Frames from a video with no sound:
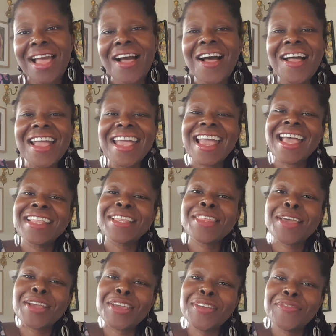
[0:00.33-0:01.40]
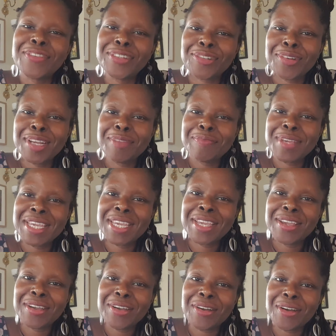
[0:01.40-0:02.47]
Hi, and thank you for joining
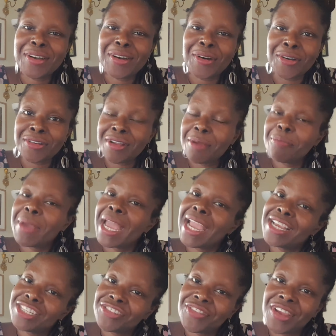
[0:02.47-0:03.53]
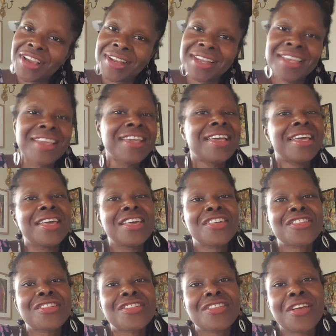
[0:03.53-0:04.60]
me on Patreon.
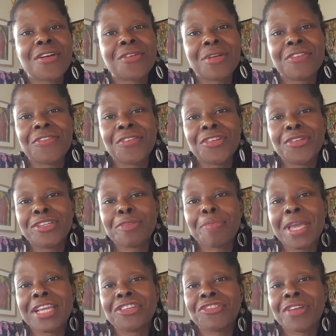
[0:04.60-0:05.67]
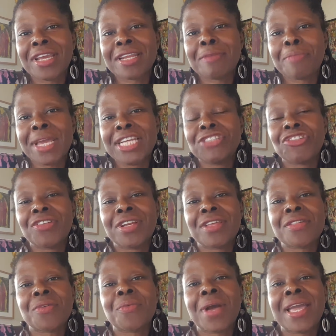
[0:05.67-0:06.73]
So, if you're new to Patreon, Patreon
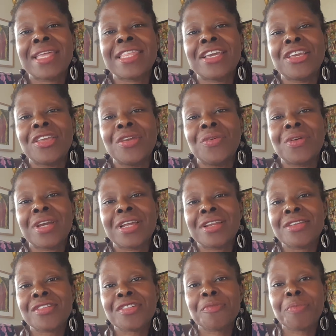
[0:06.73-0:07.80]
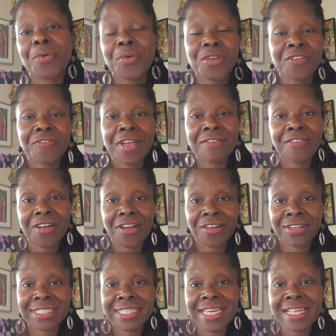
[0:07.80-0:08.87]
is a way that you can support your favorite
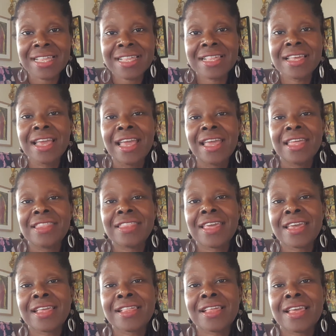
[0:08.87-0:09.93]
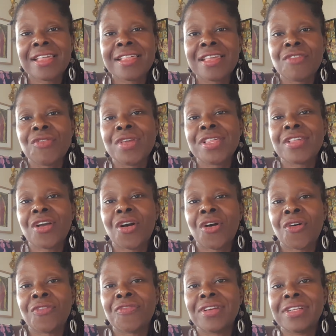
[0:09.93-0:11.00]
artists. There's a series
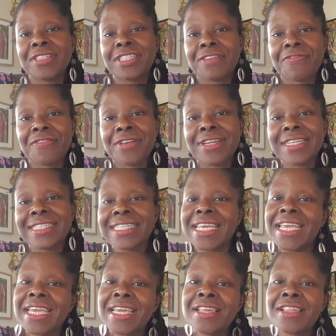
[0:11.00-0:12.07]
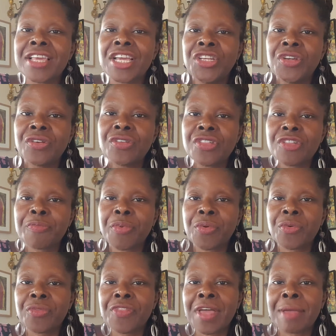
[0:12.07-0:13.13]
of different tiers, and you can
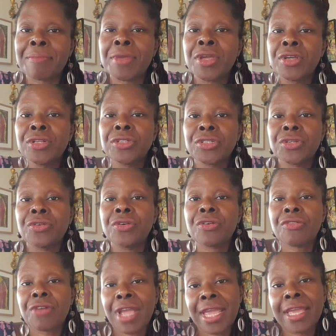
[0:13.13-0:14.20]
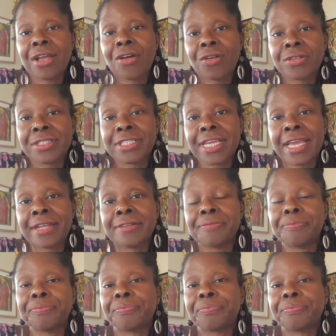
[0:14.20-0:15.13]
support them to create content